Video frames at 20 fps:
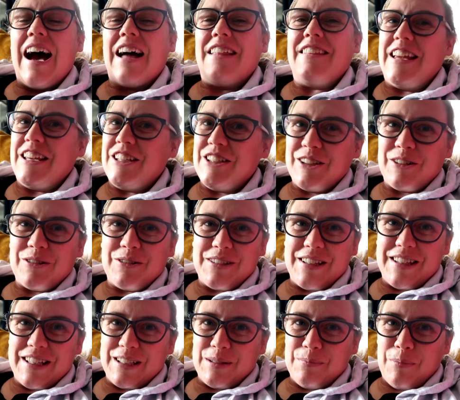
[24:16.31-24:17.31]
And then she
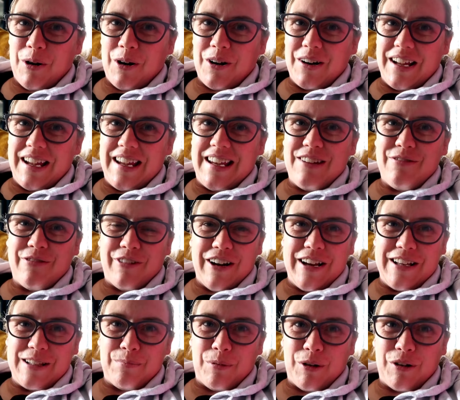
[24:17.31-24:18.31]
goes to this party for
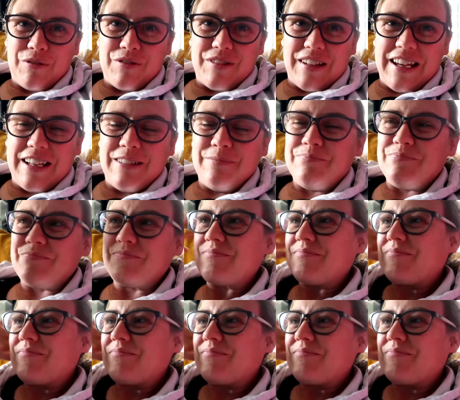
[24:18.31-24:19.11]
his birthday.